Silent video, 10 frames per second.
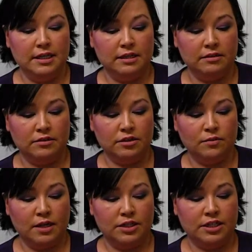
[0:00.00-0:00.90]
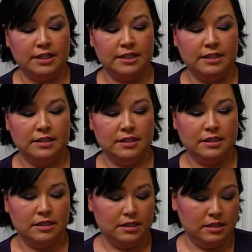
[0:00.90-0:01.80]
And I'll swatch it,
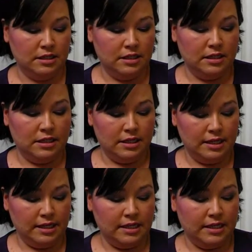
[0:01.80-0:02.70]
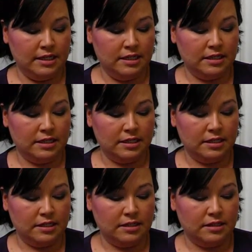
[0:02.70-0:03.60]
and it
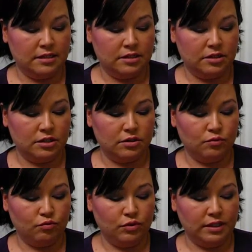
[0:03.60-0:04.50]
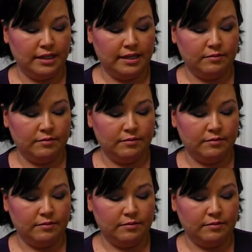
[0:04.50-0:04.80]
is just really